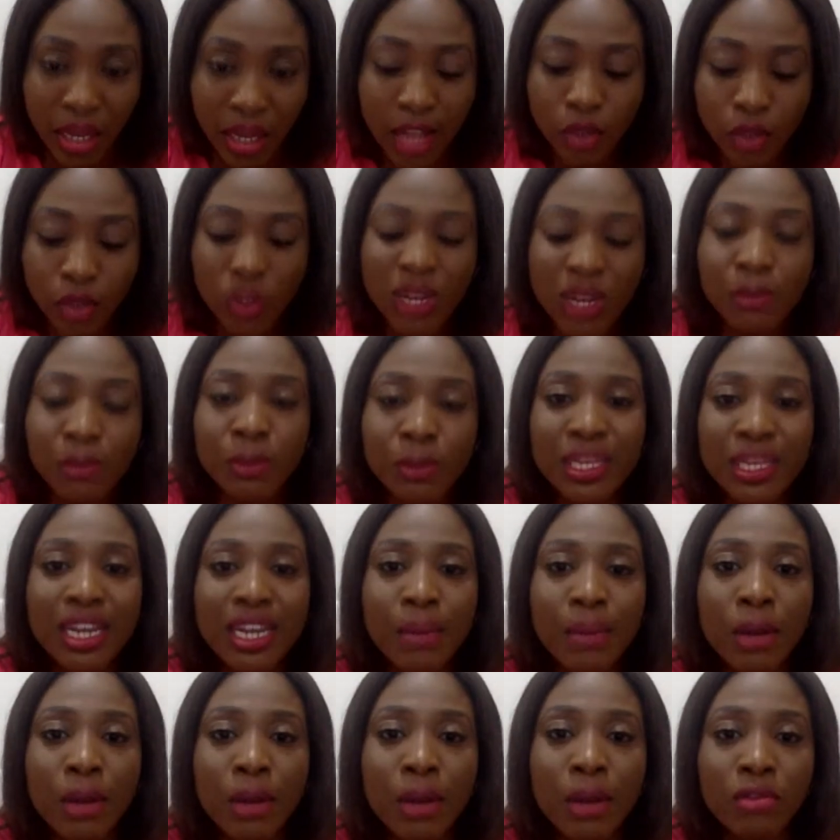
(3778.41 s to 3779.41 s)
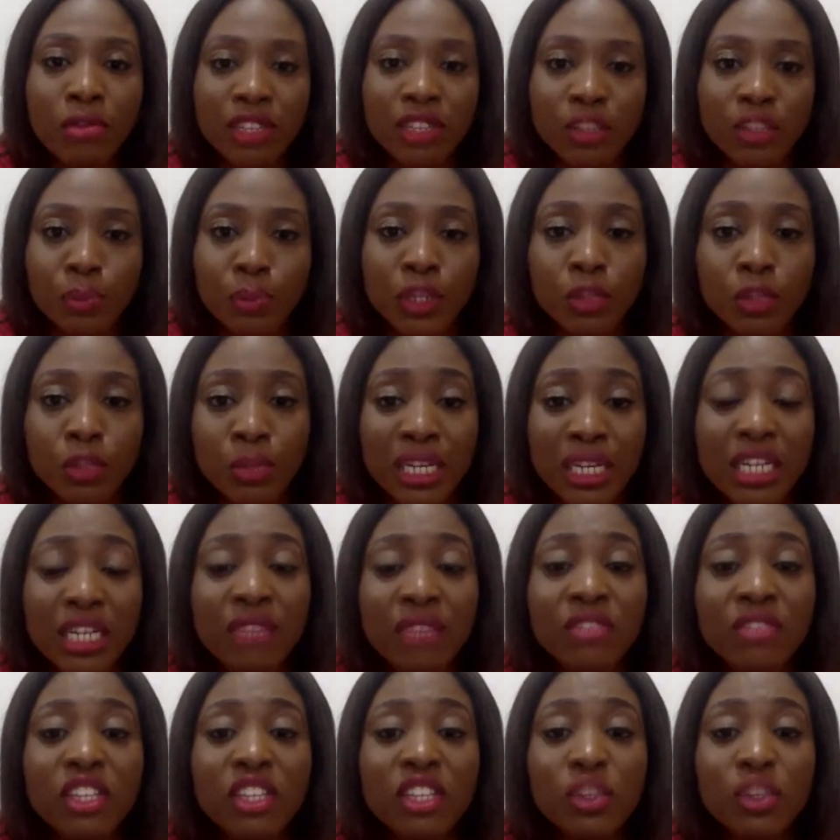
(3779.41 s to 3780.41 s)
So when I'm speaking about respect, meaning
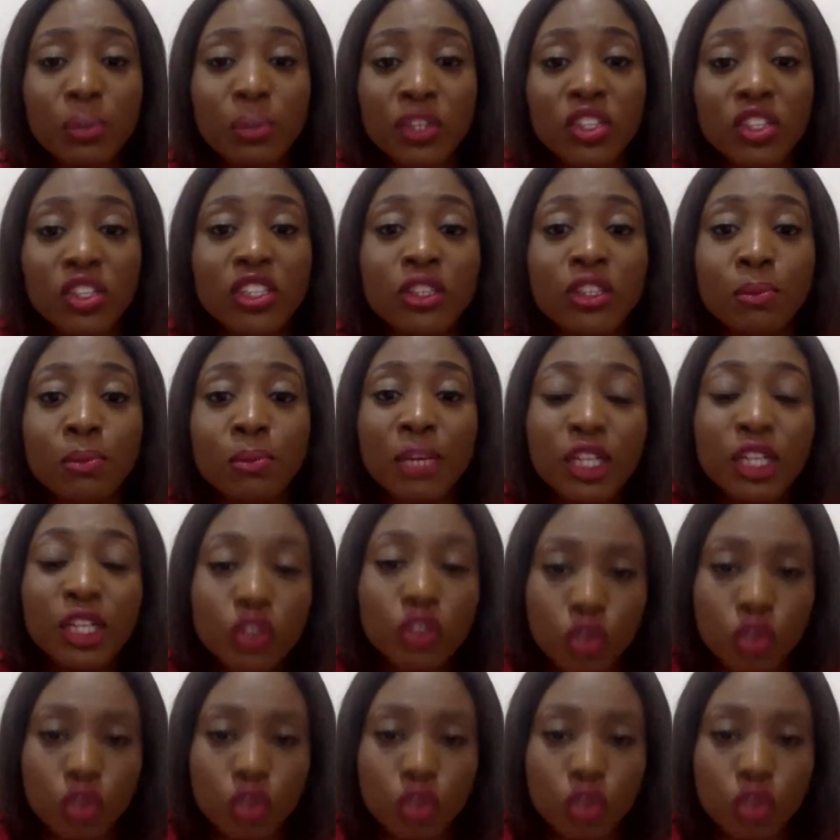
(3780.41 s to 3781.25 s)
if this person speaks